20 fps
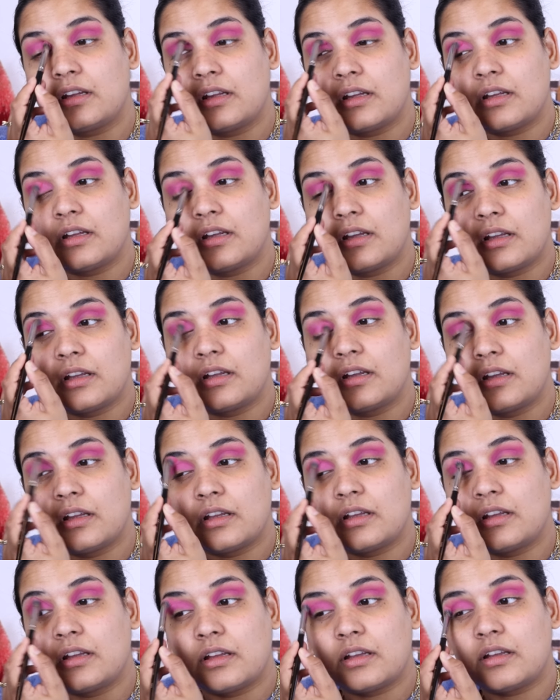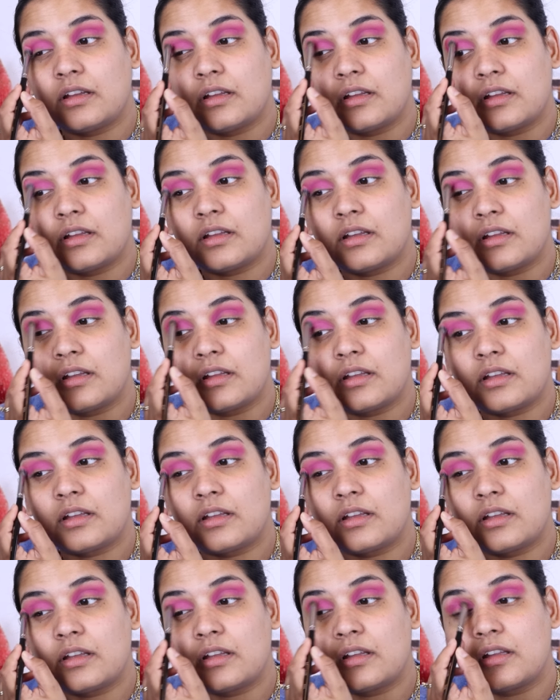
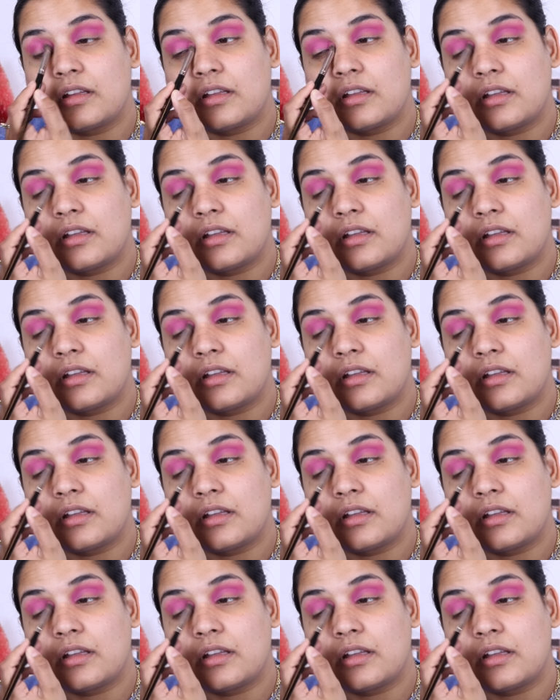(no one is talking)